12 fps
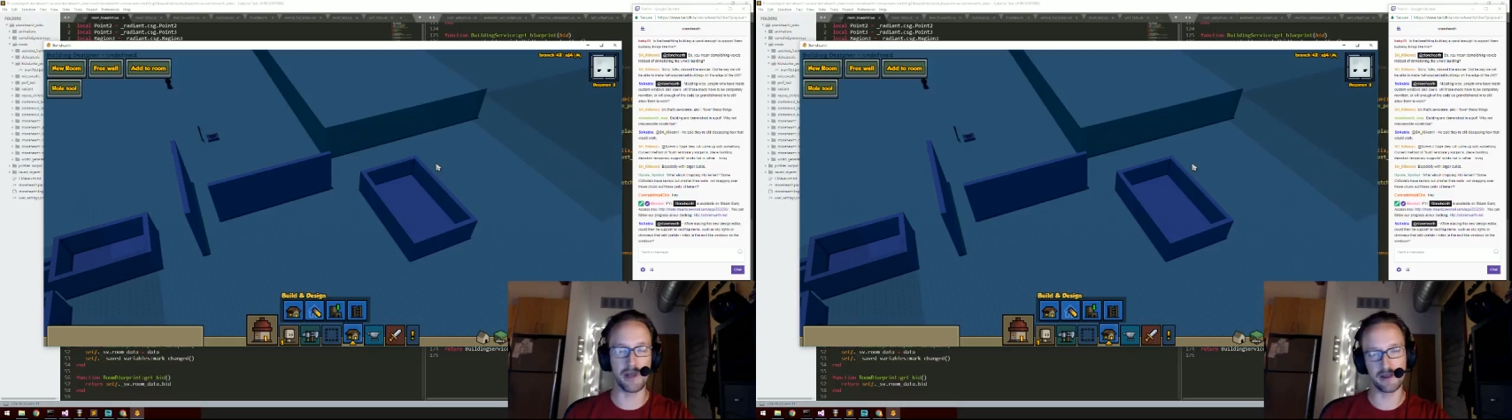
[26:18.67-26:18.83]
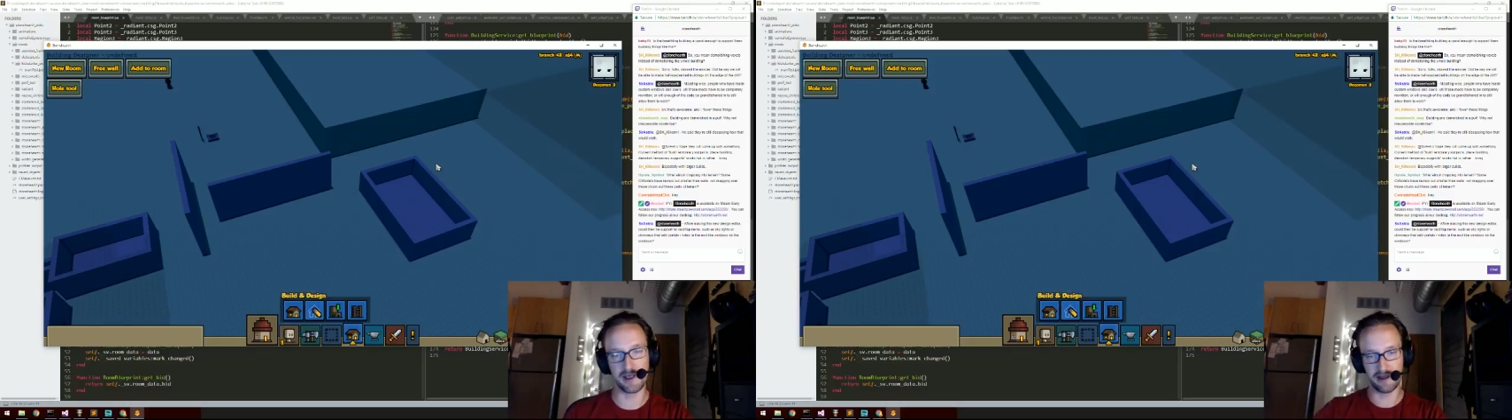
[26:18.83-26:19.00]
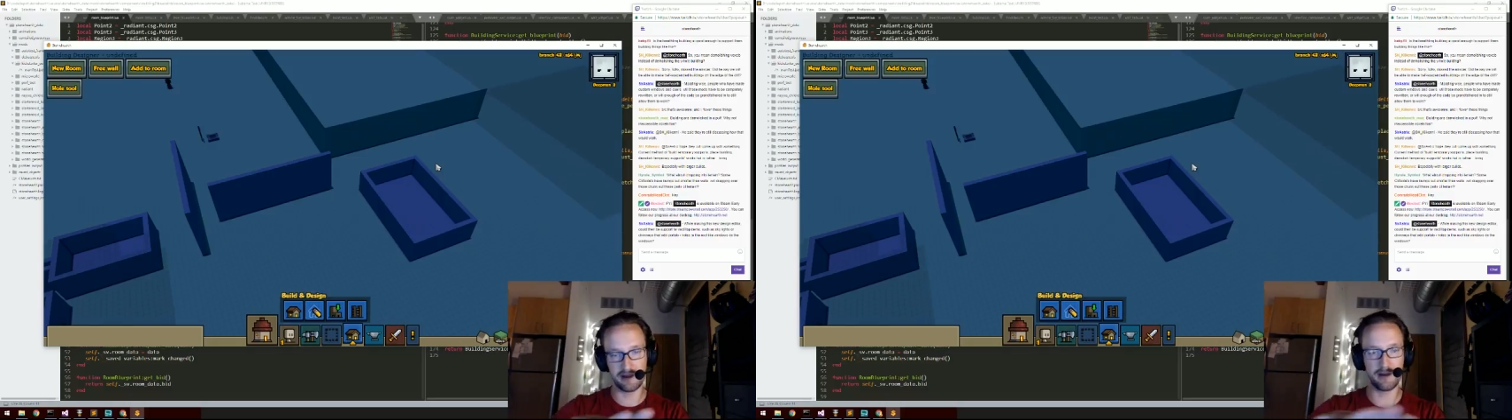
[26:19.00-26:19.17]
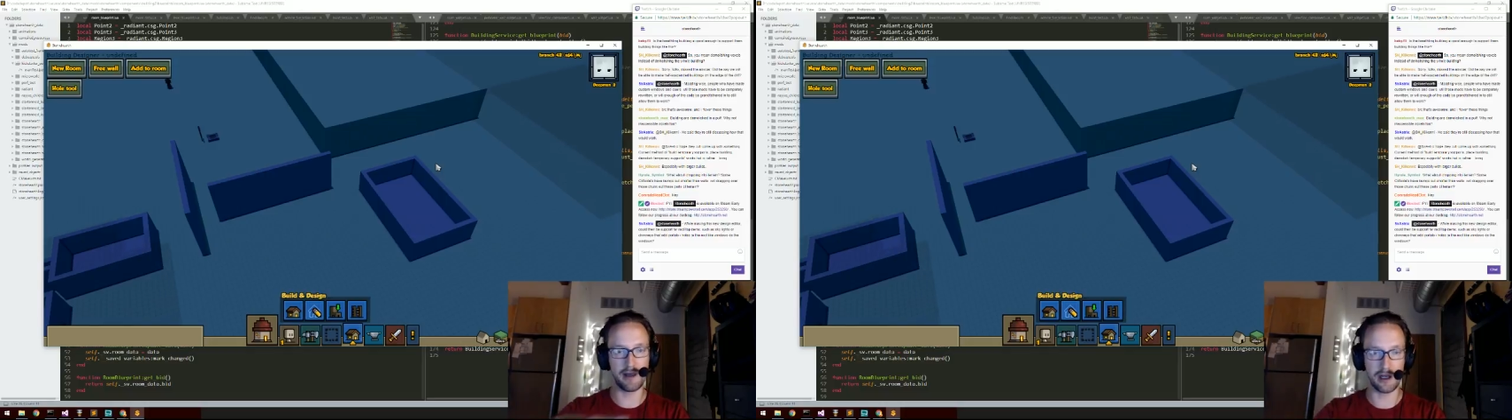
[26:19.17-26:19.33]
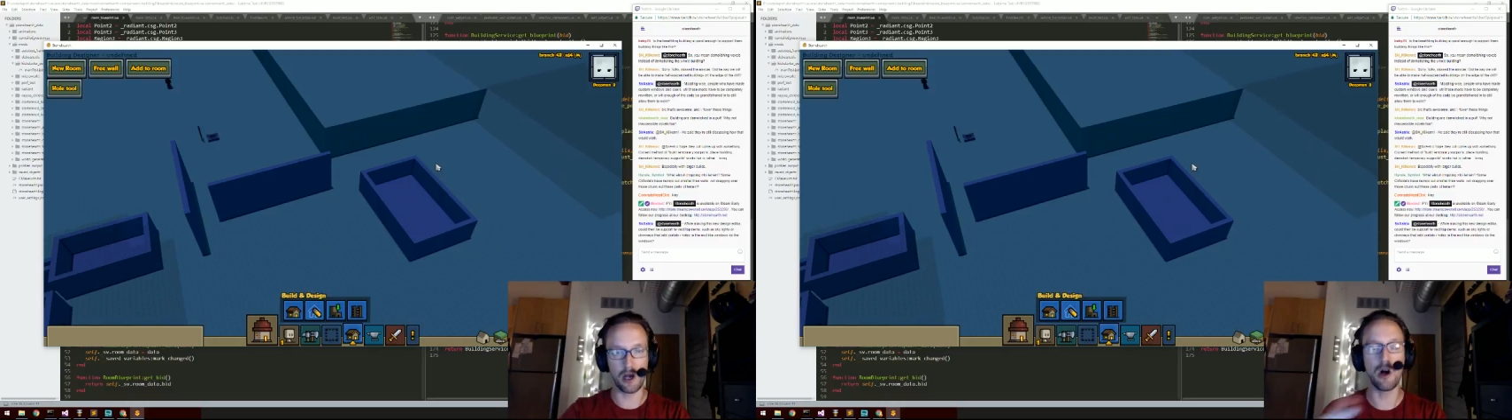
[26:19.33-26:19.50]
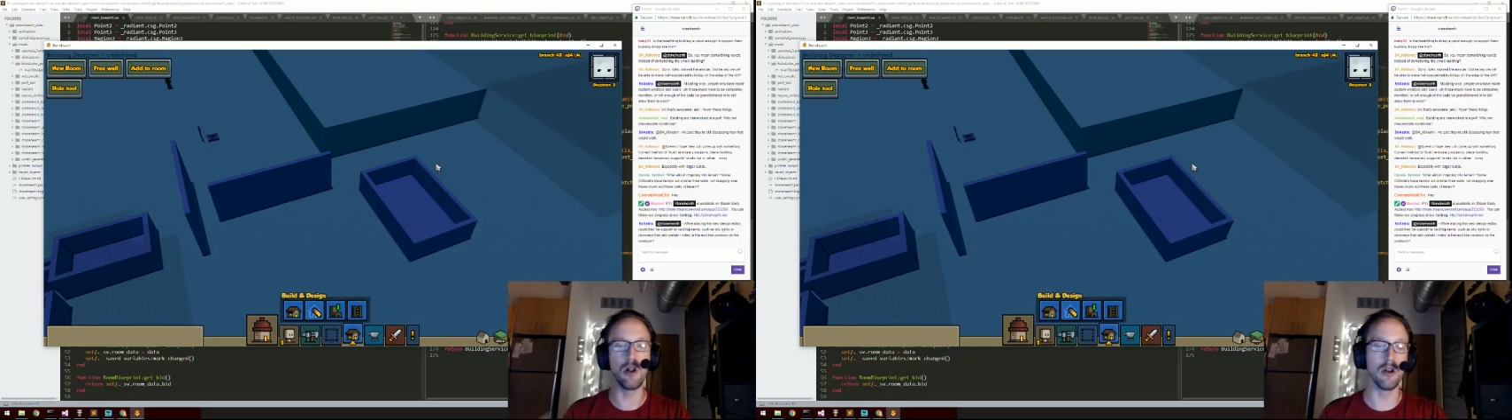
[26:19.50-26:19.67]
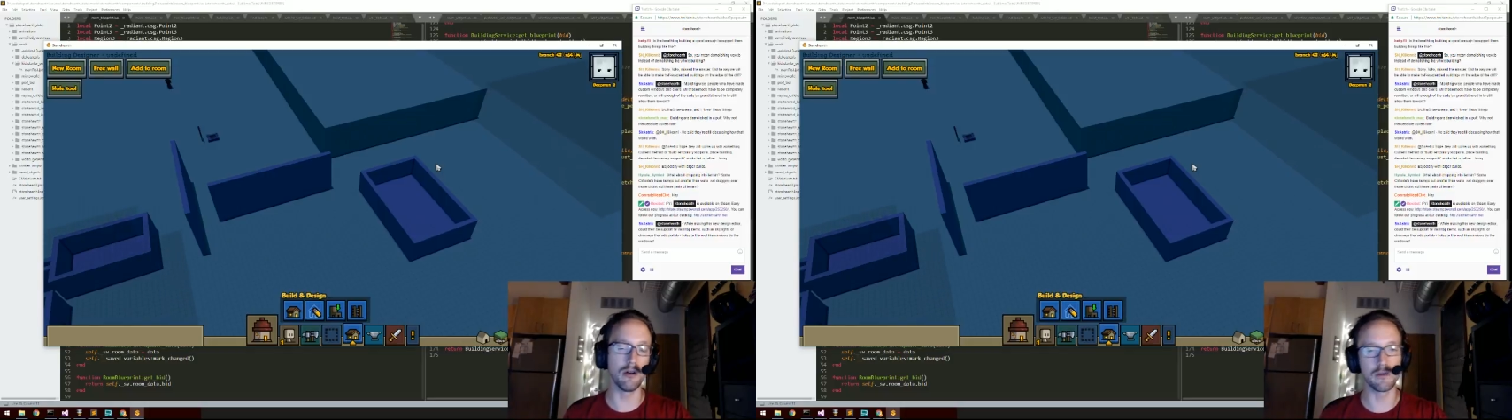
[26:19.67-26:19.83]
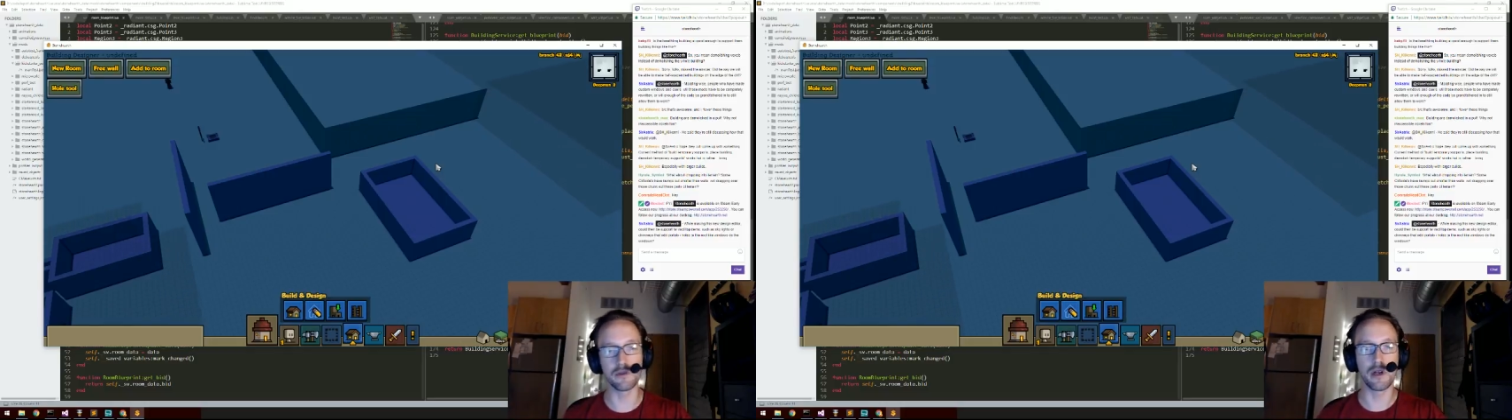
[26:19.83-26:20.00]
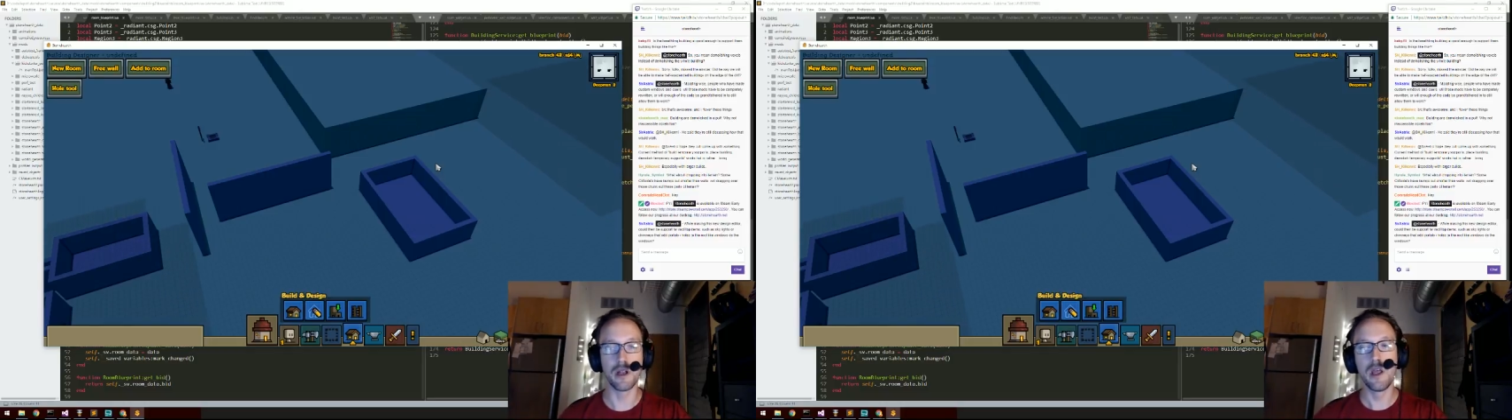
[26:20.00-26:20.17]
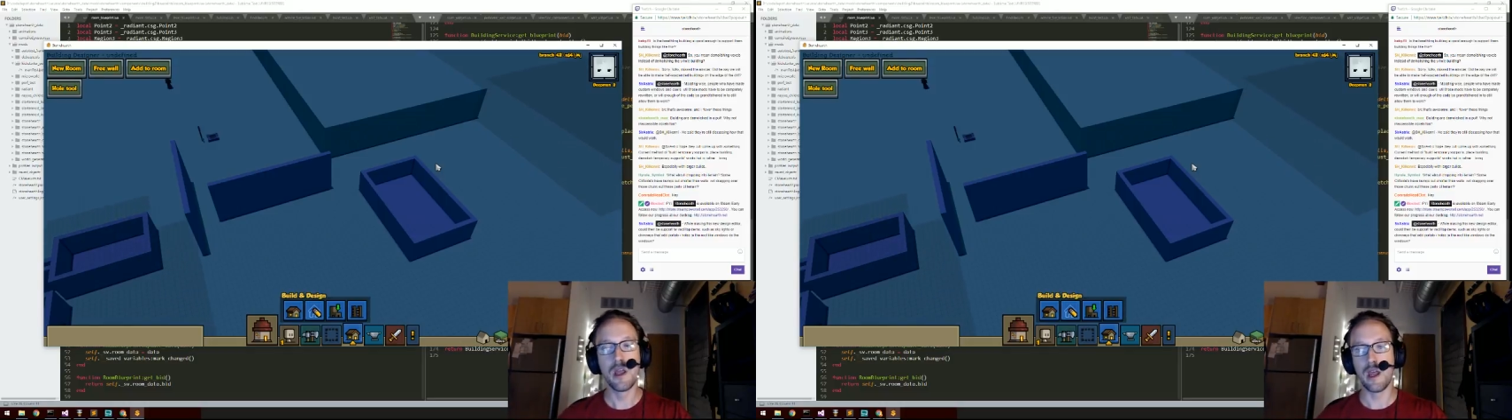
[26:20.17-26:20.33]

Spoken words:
like this, like a hull over it,